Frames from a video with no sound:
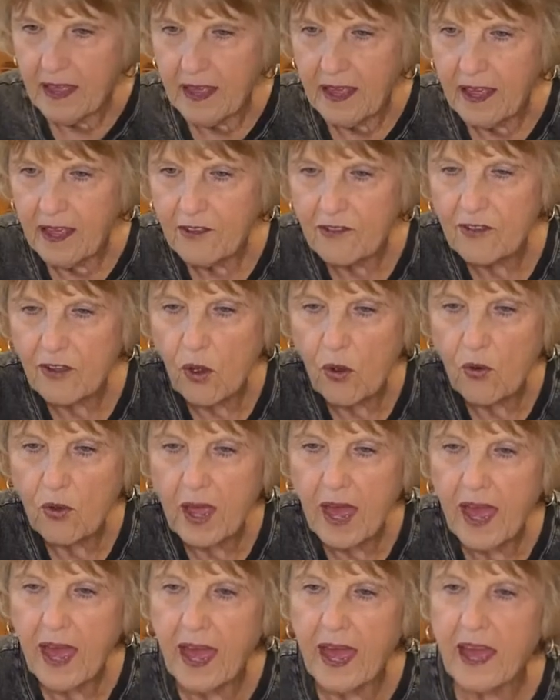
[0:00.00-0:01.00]
it's
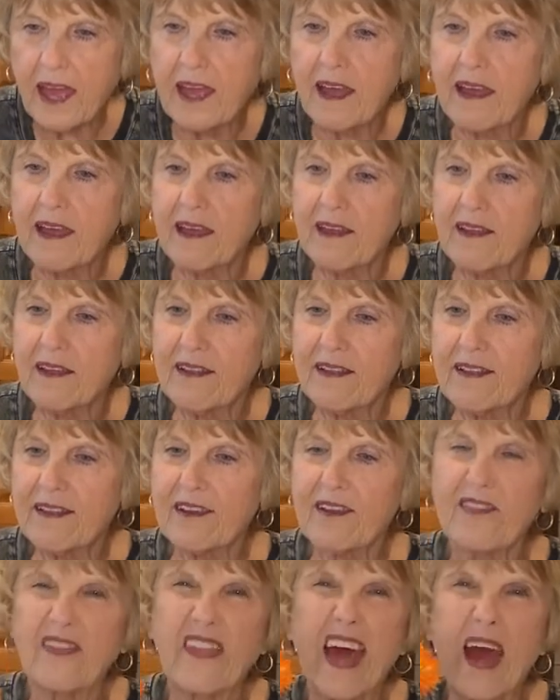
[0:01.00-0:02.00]
okay.
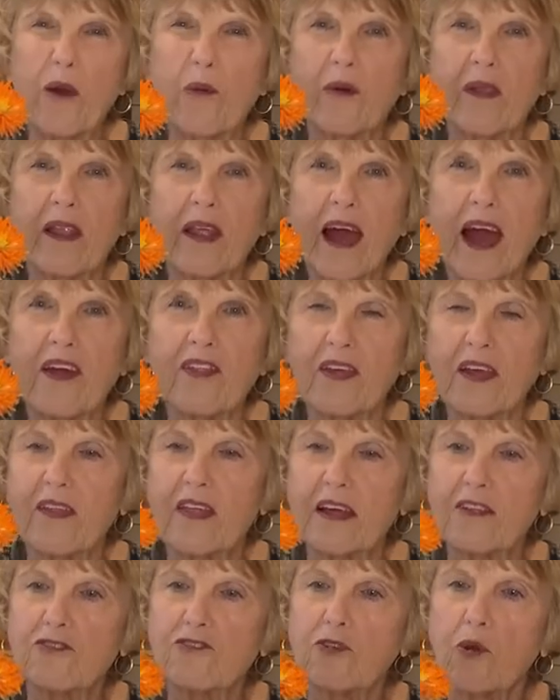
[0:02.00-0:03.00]
Look at that one. I think
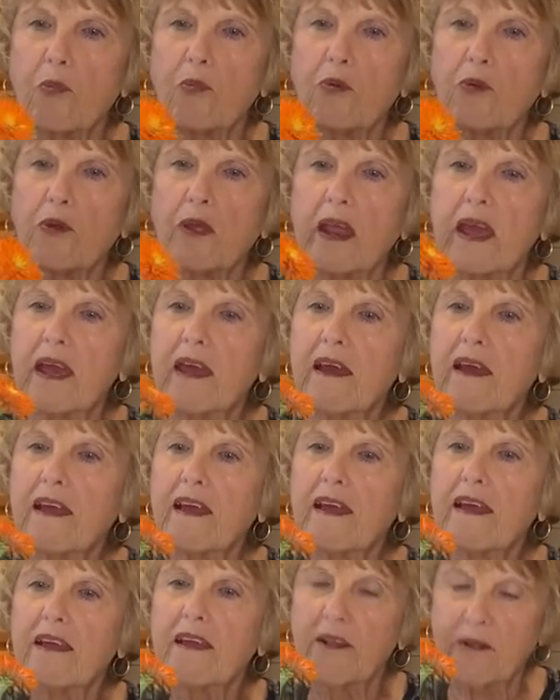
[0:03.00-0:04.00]
that's so pretty.
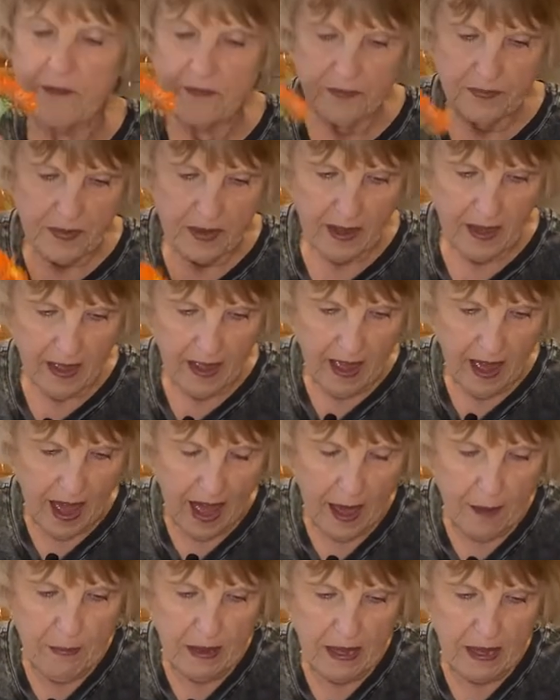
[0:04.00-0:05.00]

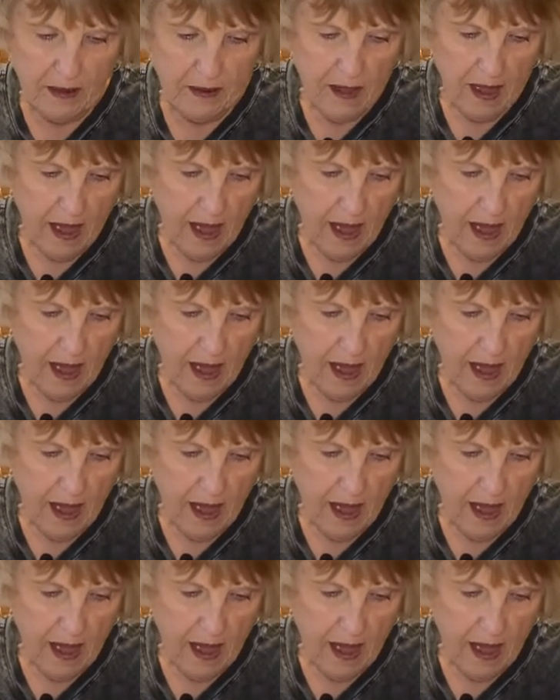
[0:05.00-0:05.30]
I mean,